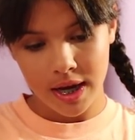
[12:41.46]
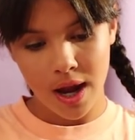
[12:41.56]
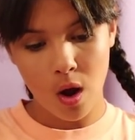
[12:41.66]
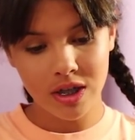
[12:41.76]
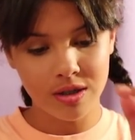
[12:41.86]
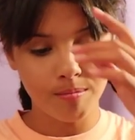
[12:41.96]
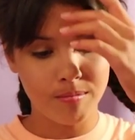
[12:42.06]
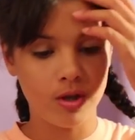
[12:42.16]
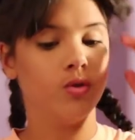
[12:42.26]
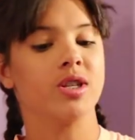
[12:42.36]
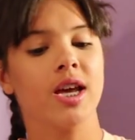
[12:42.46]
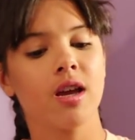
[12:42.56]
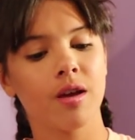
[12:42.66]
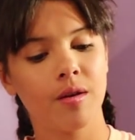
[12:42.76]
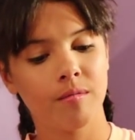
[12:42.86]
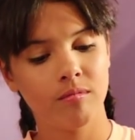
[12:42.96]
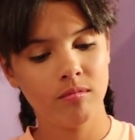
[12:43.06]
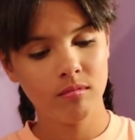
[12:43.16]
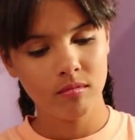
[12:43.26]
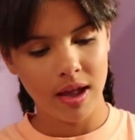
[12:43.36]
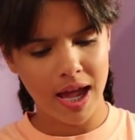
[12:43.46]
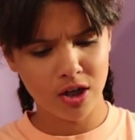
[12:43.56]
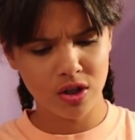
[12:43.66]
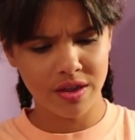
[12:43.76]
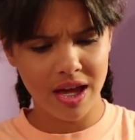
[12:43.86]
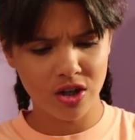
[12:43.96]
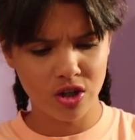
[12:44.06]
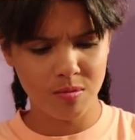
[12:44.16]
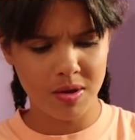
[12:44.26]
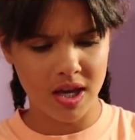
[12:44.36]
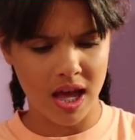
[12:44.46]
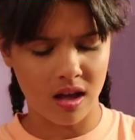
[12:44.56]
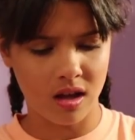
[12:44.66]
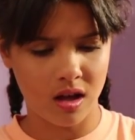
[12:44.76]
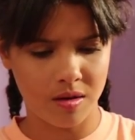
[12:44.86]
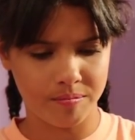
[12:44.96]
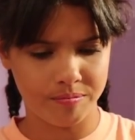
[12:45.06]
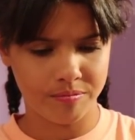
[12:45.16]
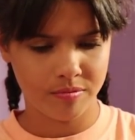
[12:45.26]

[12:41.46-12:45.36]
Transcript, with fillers: Now on to music. Actually, that should be um,